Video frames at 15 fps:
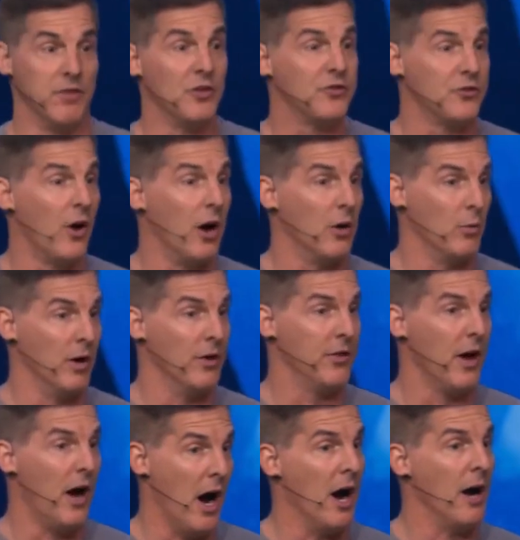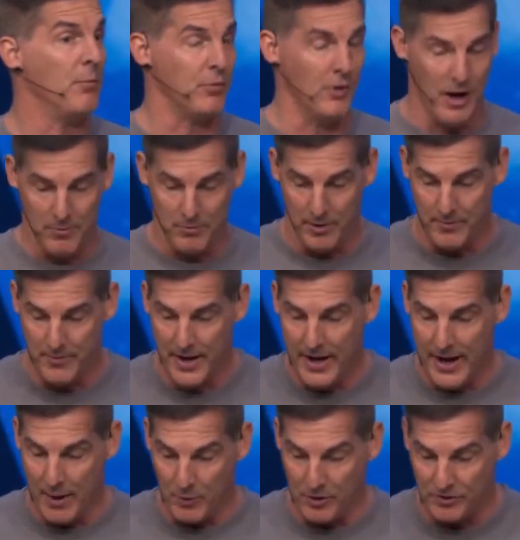Let's start with our problem,
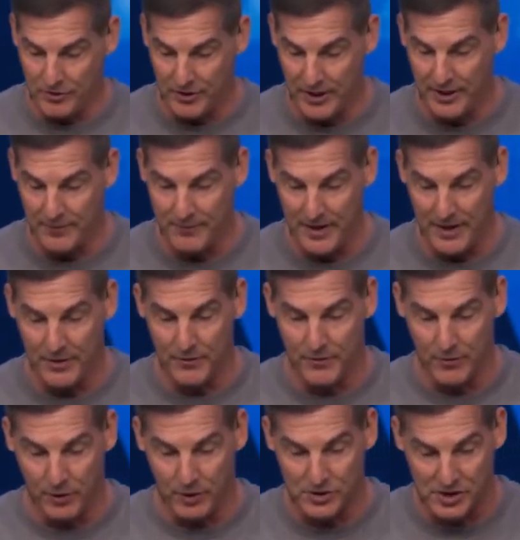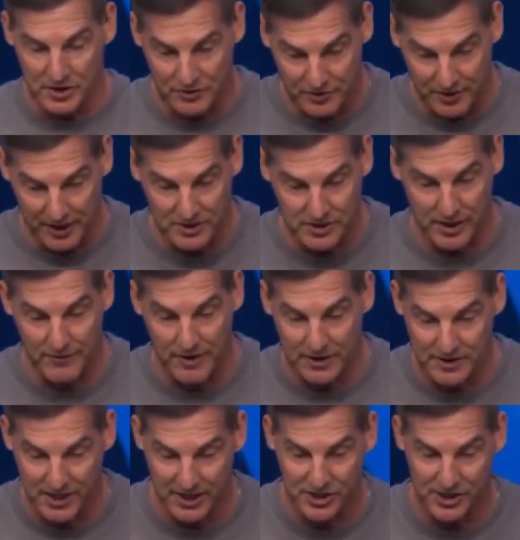and we see it in verse 6 of
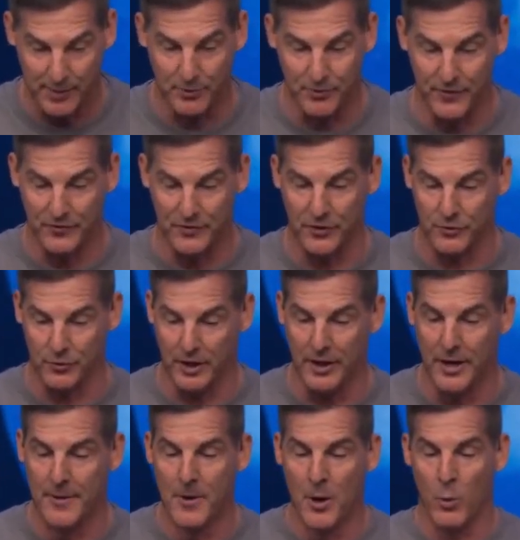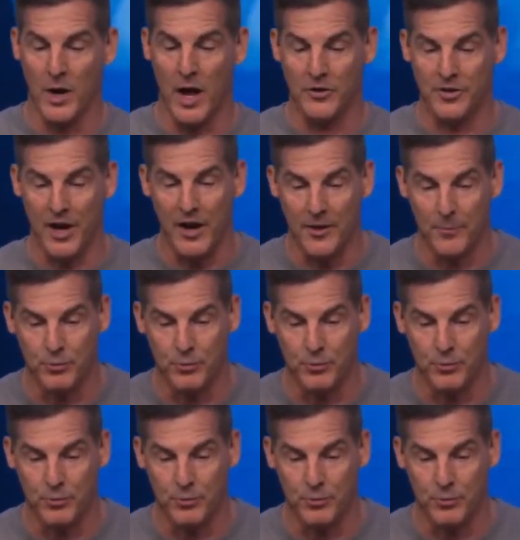Isaiah chapter 53 when Isaiah the